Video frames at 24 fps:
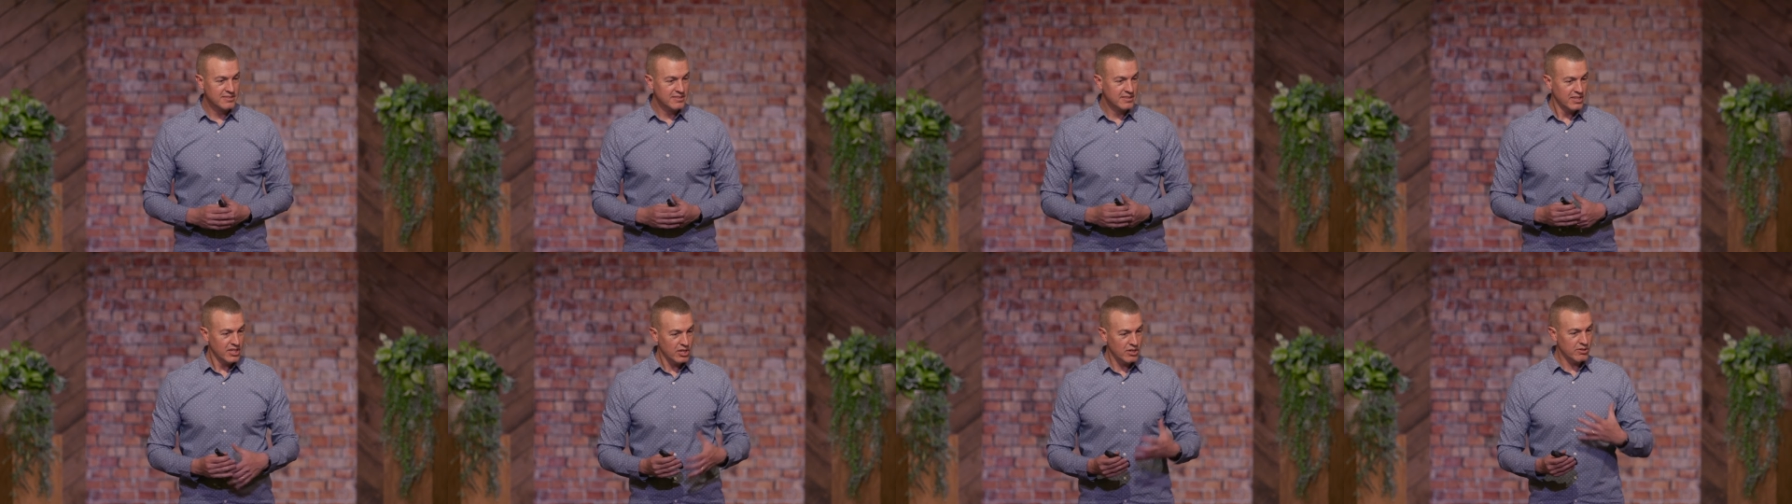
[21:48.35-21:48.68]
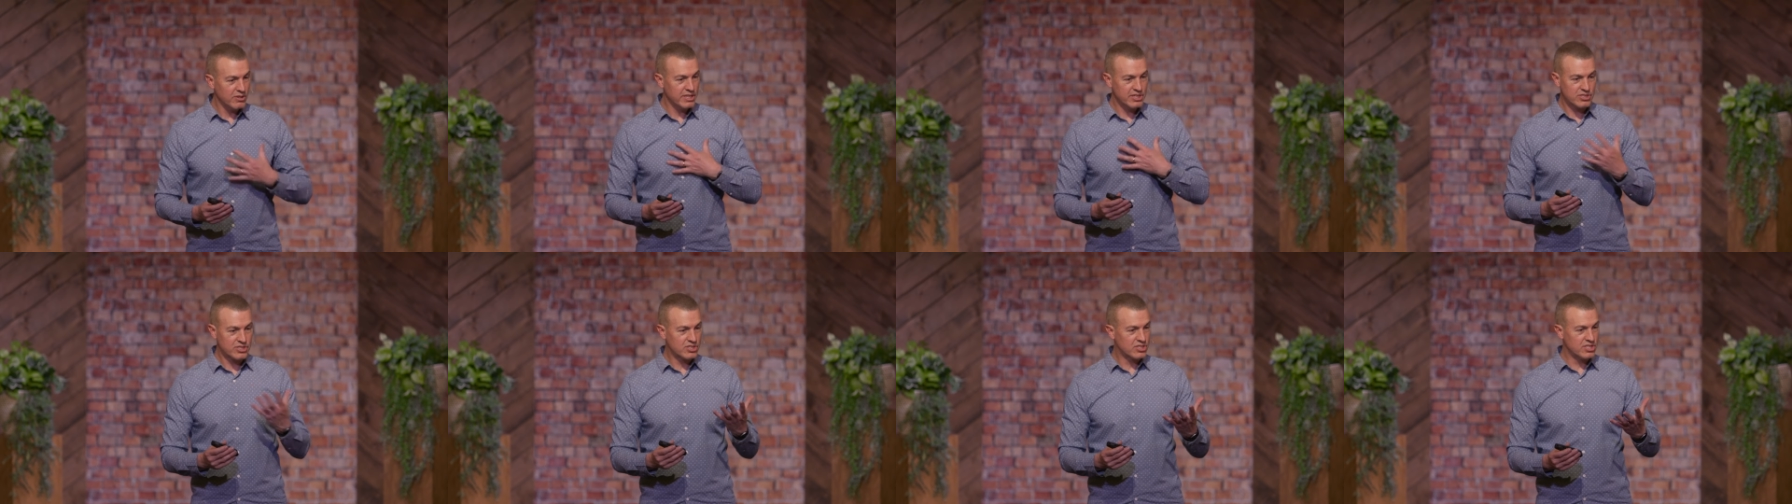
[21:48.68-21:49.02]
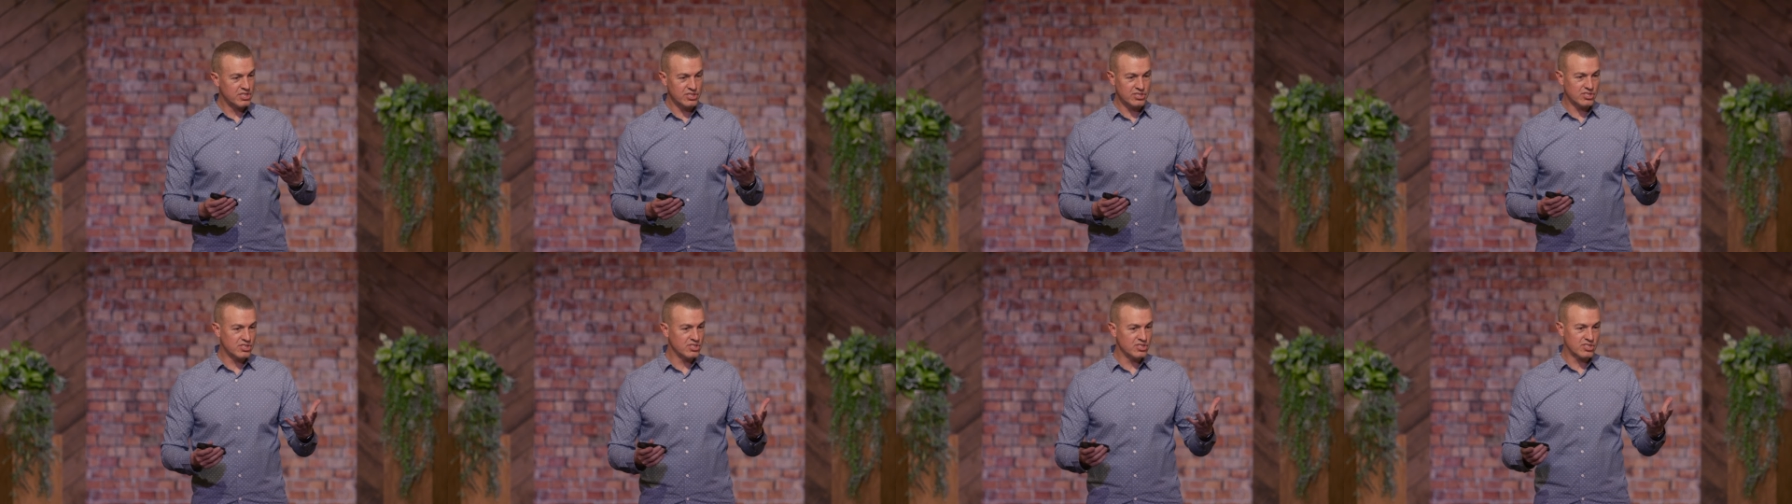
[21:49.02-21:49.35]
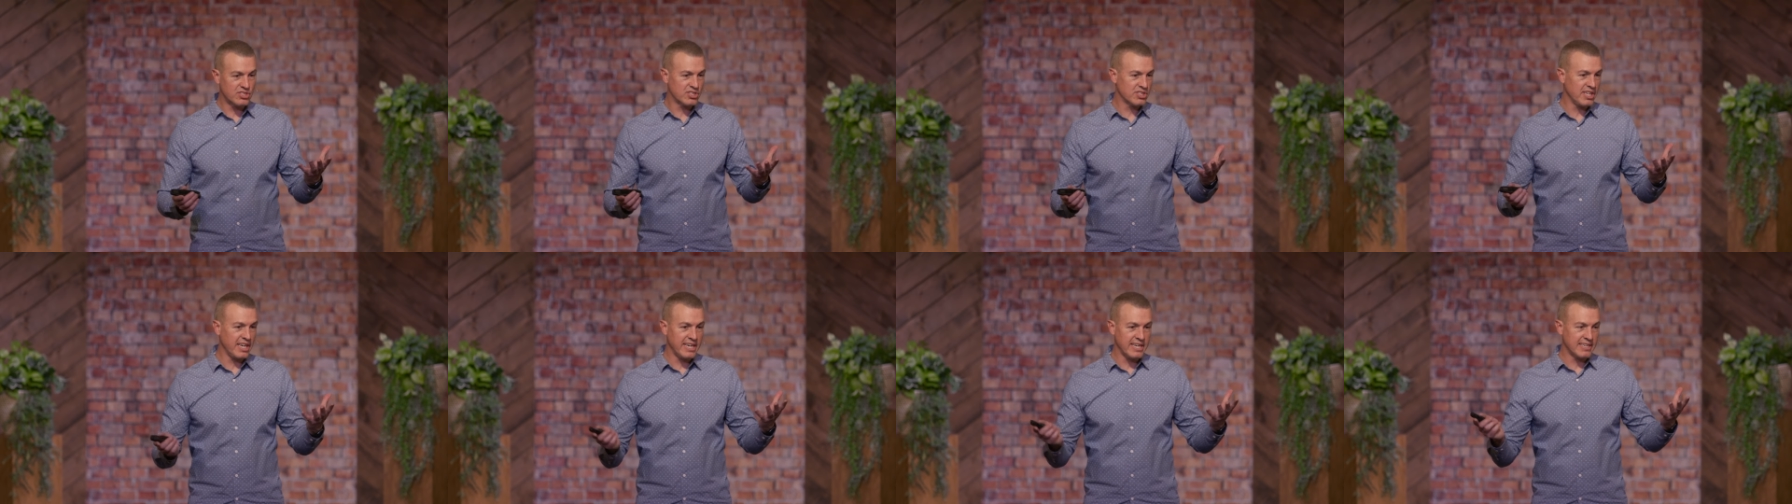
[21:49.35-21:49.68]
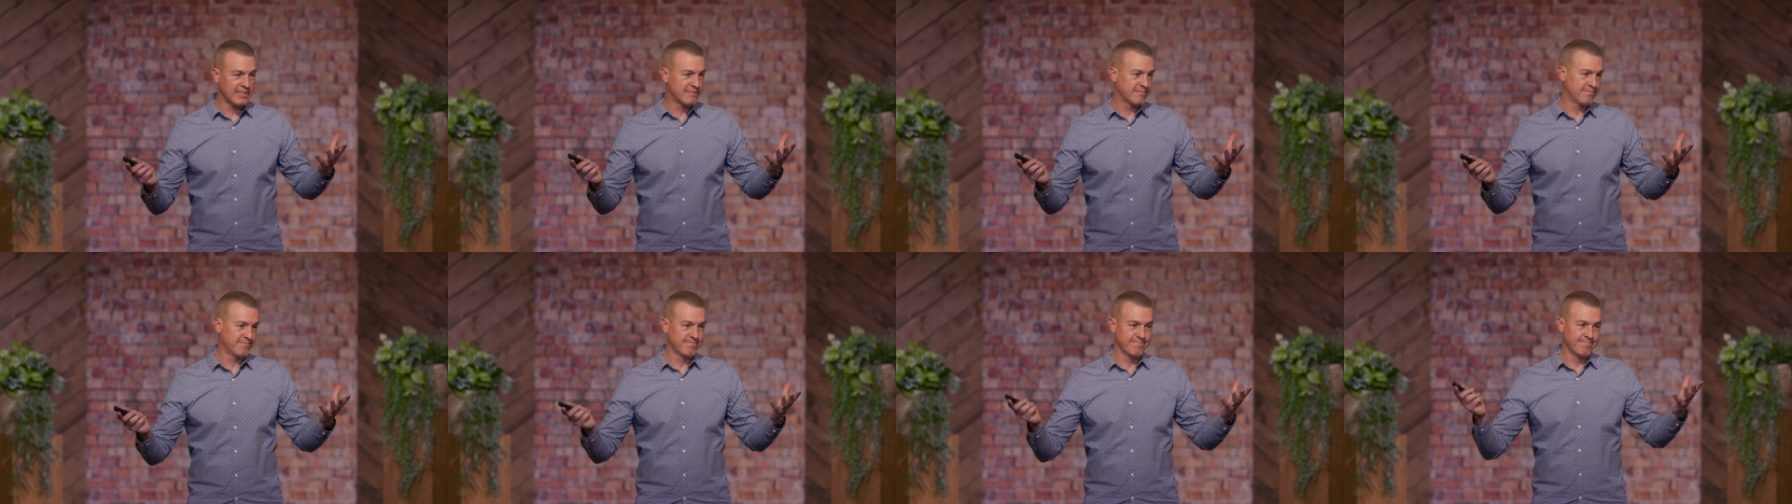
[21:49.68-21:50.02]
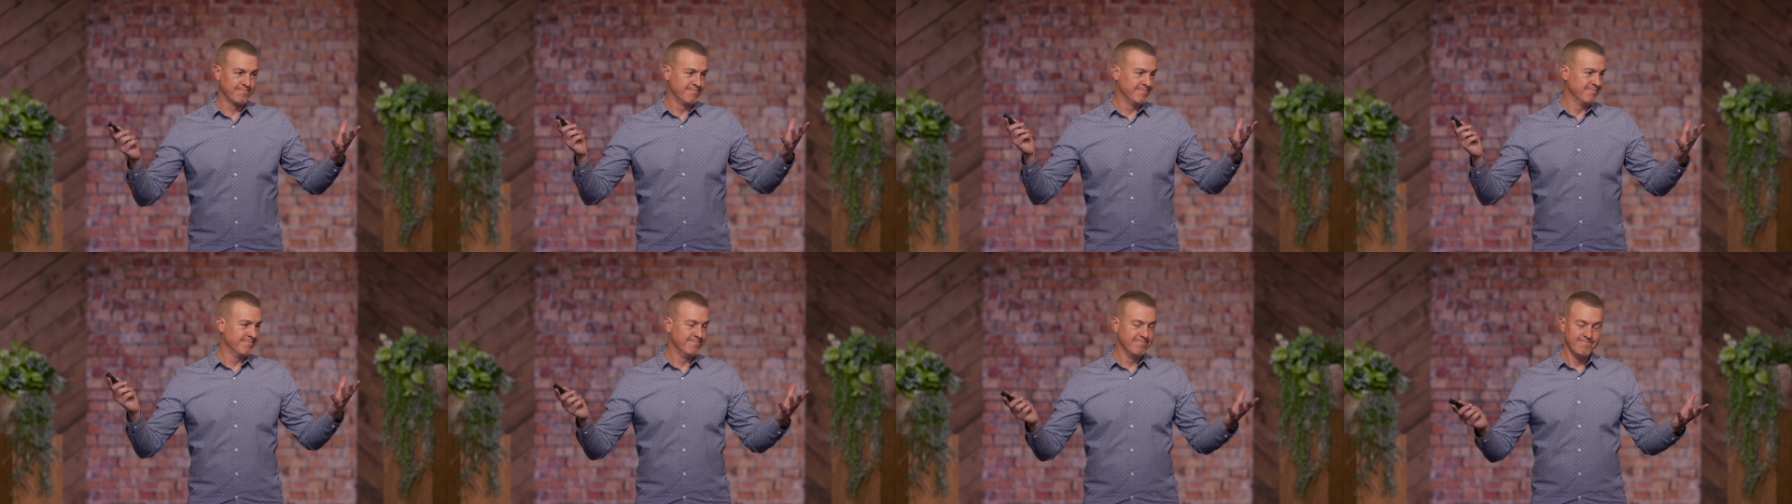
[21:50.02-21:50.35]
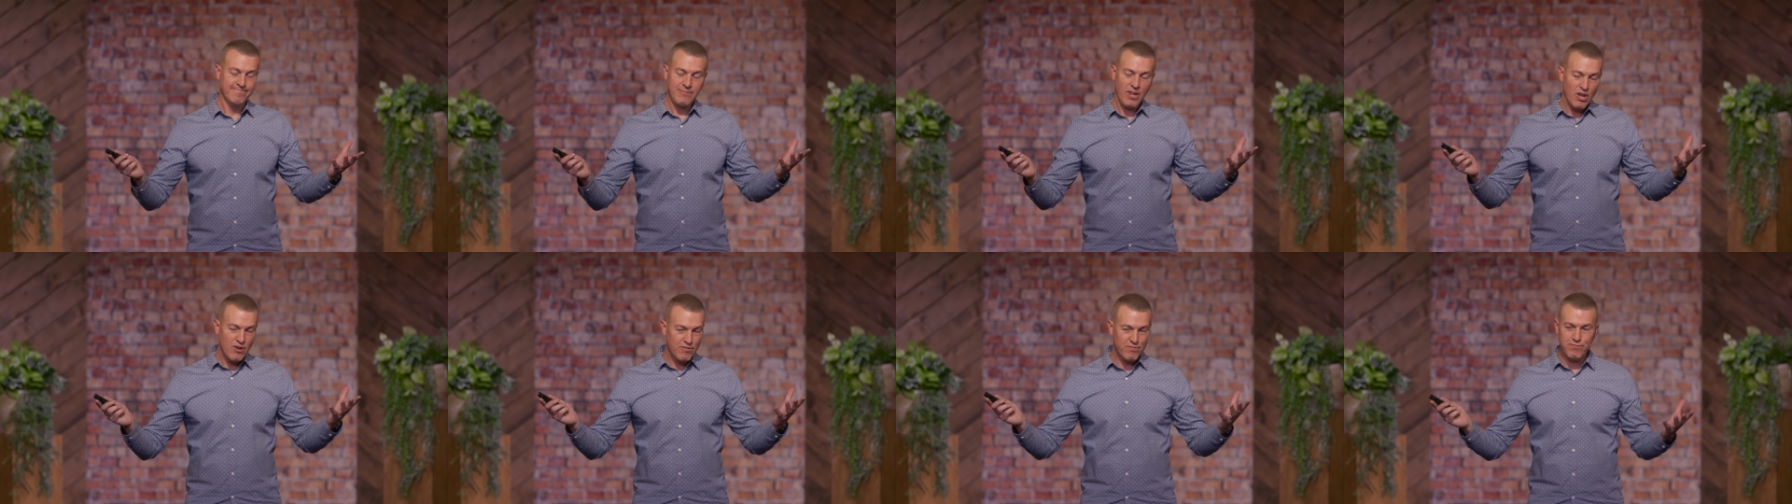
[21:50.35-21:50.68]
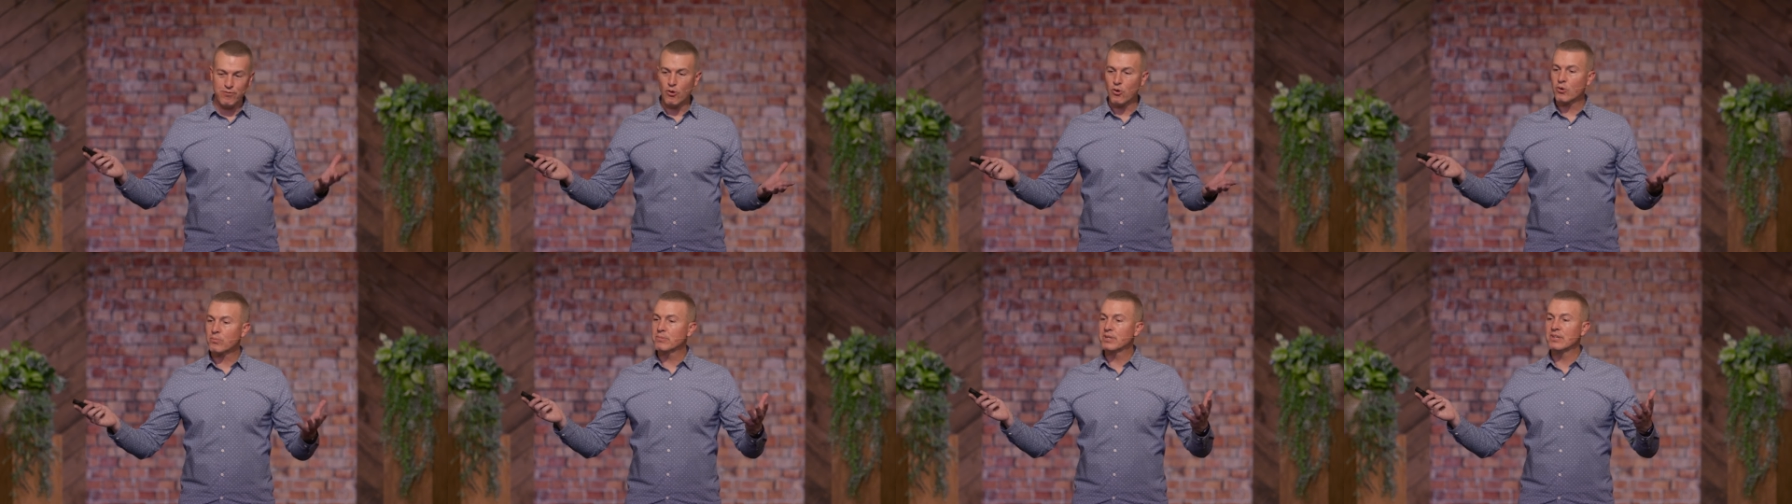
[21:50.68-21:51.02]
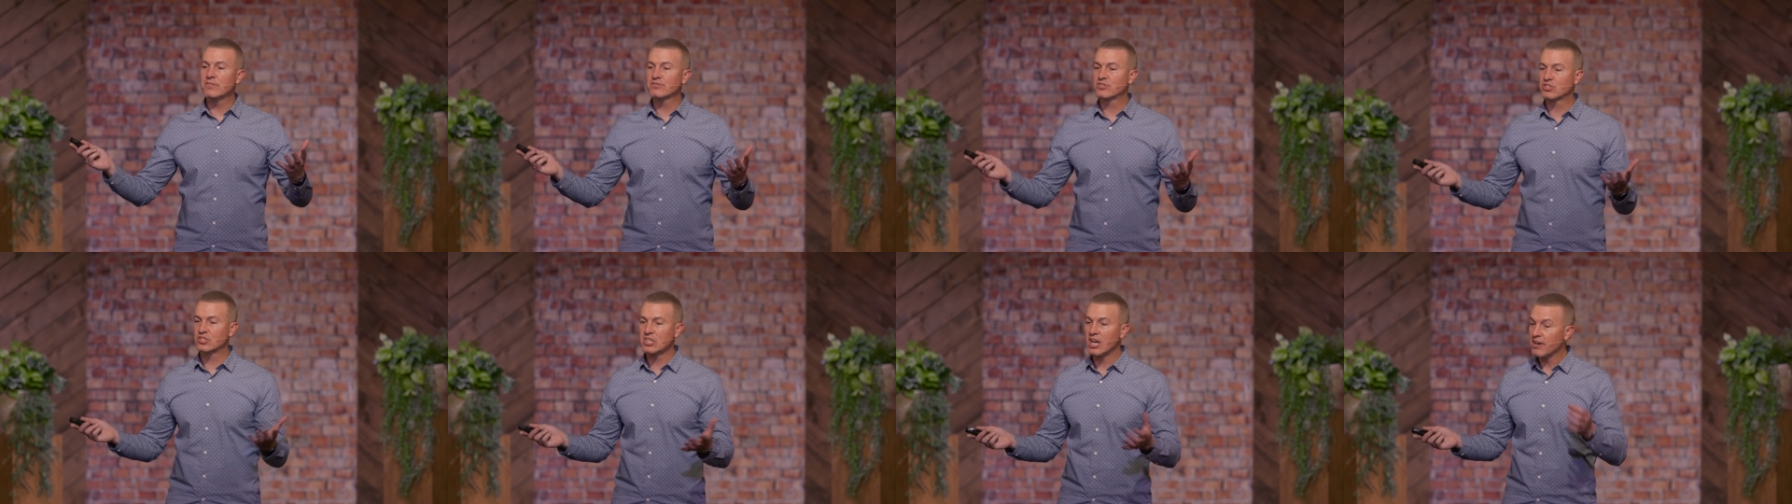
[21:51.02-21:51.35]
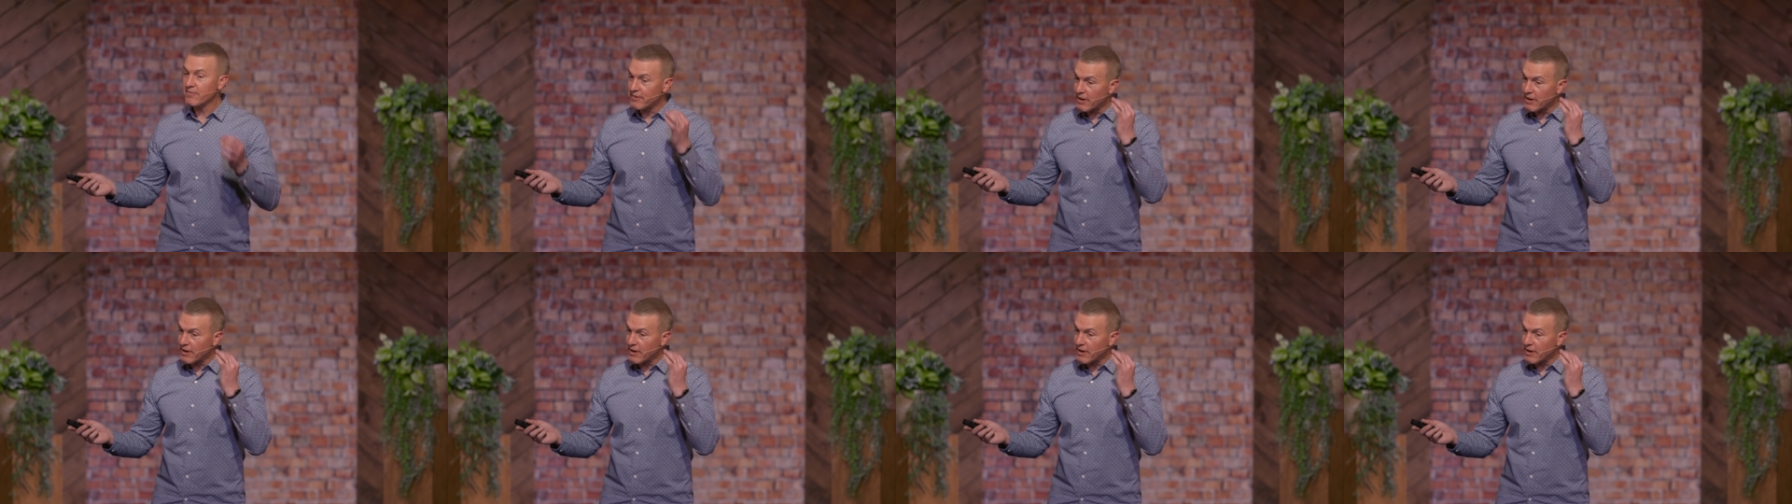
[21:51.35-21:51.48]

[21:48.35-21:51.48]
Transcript: You know, it's, this is like formative stuff.